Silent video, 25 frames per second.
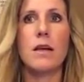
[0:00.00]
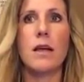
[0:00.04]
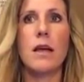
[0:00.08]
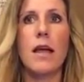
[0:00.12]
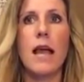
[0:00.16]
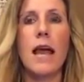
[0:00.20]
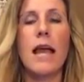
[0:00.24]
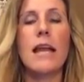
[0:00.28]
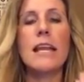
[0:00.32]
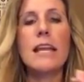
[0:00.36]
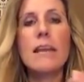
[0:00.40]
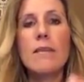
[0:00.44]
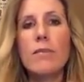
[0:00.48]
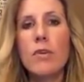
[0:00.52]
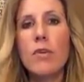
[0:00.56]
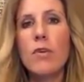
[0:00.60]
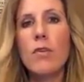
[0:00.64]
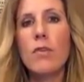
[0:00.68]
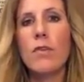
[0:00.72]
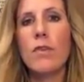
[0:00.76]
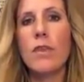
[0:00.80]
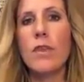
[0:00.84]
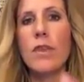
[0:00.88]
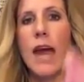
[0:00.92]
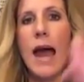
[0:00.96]
and even
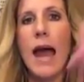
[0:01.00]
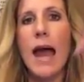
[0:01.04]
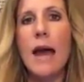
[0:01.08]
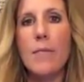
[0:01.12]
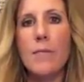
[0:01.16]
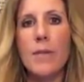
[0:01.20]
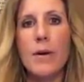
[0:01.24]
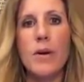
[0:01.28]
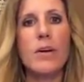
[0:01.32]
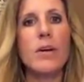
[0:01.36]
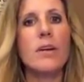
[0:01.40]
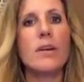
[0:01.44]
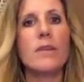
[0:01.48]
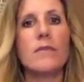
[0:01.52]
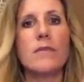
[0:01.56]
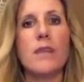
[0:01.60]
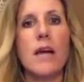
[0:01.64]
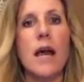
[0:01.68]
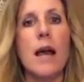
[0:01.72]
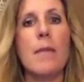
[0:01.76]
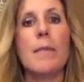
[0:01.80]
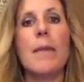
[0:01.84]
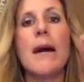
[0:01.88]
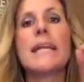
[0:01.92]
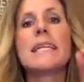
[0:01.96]
over that period of
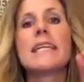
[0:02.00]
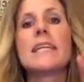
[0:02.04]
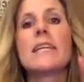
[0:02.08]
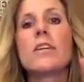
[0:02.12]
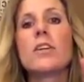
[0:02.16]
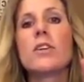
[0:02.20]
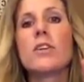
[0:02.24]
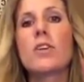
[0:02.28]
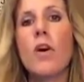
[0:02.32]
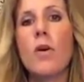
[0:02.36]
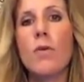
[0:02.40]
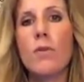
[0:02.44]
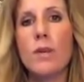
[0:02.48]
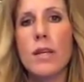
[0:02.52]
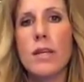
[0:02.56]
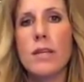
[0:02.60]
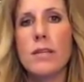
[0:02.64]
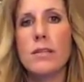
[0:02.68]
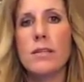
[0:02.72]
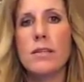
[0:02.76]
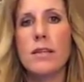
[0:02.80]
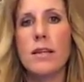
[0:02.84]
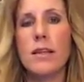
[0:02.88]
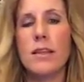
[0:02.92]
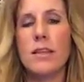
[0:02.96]
time, I didn't
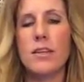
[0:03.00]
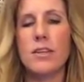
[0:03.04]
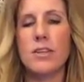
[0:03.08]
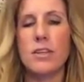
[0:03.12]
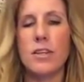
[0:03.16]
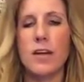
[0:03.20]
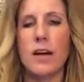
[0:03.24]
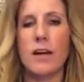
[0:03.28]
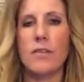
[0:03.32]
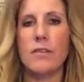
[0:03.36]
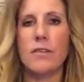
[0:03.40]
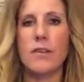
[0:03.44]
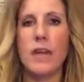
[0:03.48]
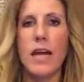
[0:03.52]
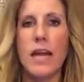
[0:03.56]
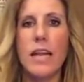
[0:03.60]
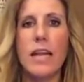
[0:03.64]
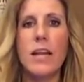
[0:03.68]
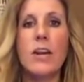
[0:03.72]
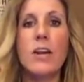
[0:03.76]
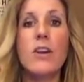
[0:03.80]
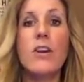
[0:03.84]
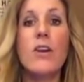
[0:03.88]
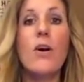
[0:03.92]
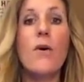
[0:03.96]
notice the shift. I
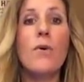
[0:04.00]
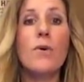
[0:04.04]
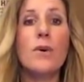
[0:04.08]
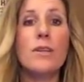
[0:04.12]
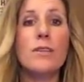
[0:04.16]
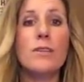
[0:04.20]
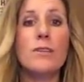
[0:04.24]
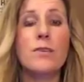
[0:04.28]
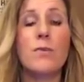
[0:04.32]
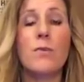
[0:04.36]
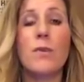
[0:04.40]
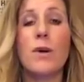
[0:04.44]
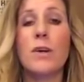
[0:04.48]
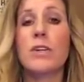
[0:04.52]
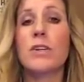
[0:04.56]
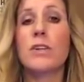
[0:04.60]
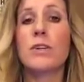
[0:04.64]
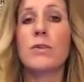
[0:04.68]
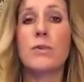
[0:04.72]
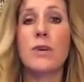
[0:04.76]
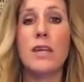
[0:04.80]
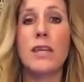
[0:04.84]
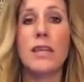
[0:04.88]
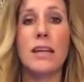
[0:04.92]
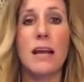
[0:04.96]
didn't notice the 1
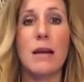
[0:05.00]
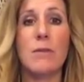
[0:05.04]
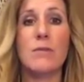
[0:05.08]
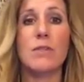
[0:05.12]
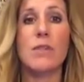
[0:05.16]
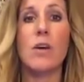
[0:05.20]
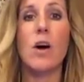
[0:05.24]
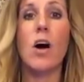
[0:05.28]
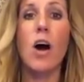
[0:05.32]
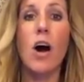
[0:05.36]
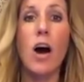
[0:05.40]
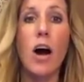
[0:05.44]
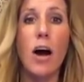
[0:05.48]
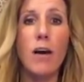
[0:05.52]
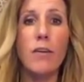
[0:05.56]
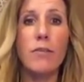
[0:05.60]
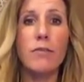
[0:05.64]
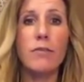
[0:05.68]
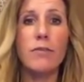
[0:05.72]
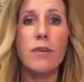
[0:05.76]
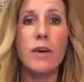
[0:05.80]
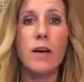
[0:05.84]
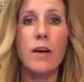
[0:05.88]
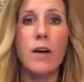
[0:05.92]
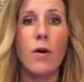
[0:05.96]
degree that I was
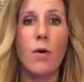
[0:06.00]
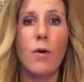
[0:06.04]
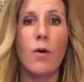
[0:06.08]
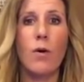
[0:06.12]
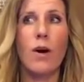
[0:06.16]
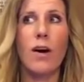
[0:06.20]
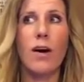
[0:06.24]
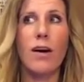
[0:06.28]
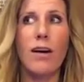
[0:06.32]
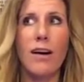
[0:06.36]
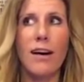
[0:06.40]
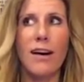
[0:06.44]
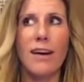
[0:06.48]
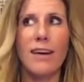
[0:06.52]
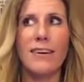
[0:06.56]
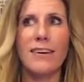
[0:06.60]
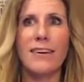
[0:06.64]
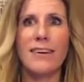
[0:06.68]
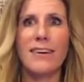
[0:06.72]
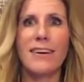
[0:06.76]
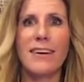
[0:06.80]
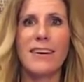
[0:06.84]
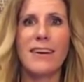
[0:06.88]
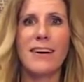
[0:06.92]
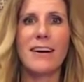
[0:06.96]
off or
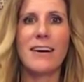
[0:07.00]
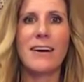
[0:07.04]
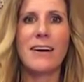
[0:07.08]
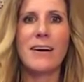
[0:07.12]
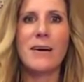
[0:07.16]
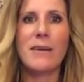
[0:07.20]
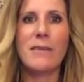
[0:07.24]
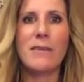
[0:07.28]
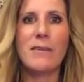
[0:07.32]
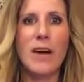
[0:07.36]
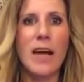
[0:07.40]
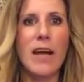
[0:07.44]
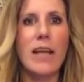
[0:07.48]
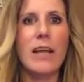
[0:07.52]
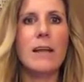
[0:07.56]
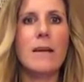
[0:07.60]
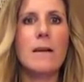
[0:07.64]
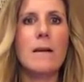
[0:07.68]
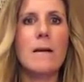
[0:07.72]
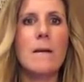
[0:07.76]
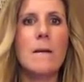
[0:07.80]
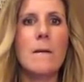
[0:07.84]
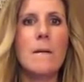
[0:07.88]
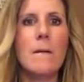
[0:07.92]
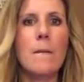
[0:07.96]
on, right?